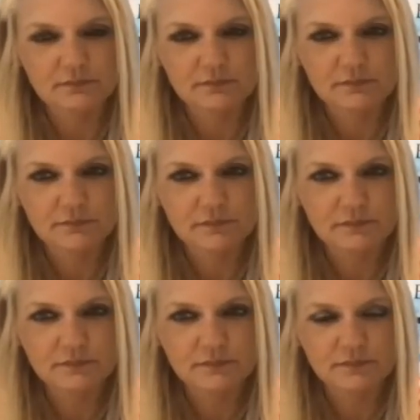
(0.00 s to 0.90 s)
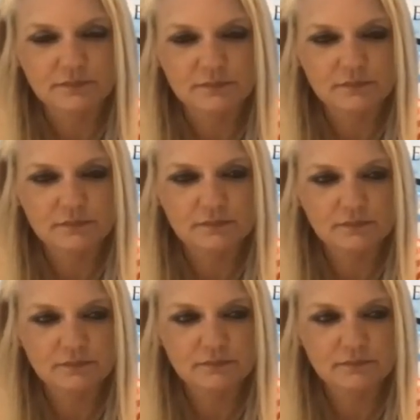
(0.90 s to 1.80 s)

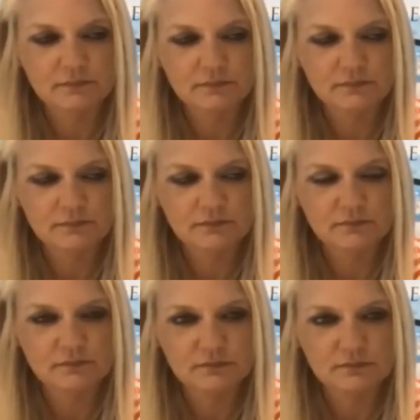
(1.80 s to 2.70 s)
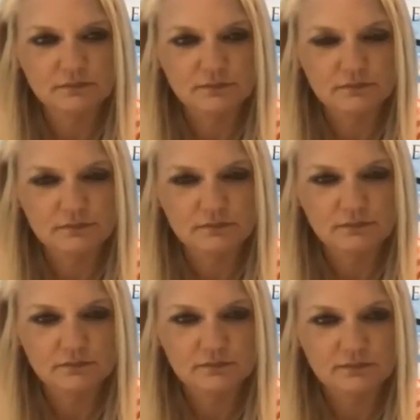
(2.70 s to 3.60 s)

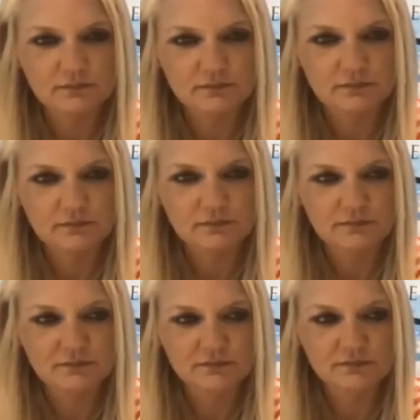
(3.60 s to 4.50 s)
(not speaking)